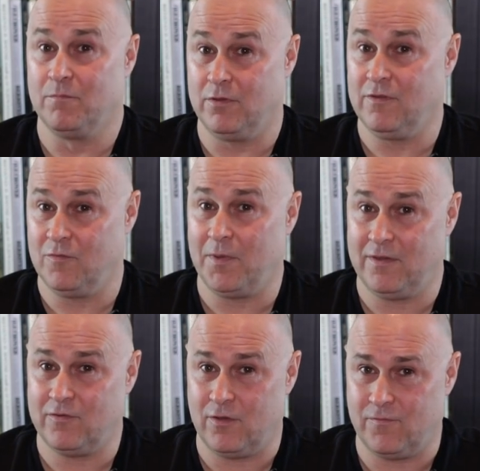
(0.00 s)
put the
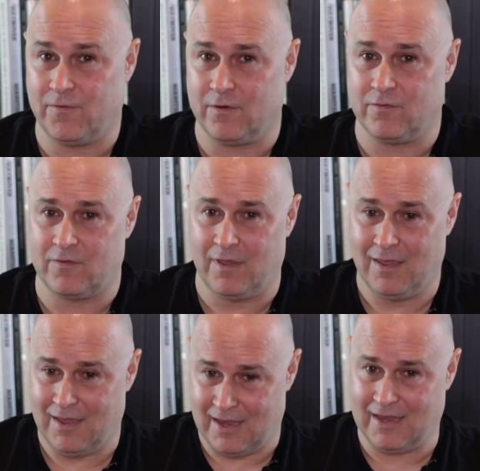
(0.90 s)
spikes on first
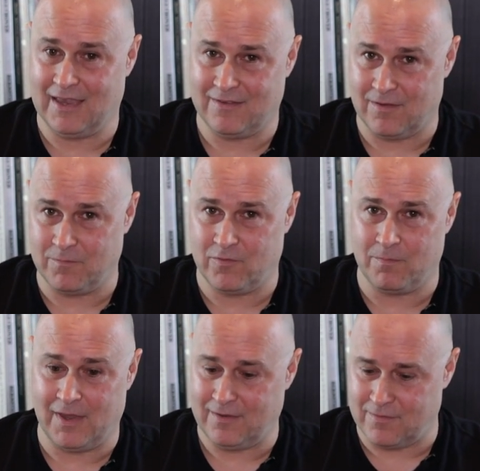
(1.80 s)
and buy
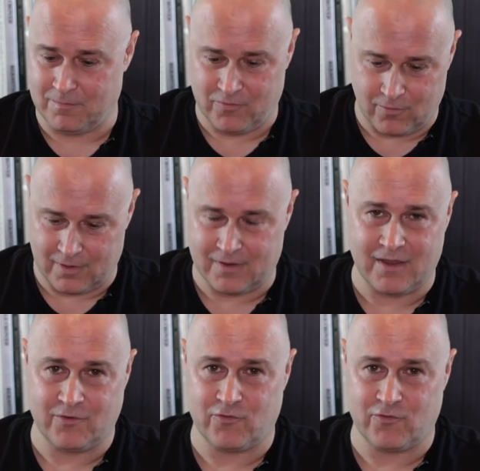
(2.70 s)
some sort of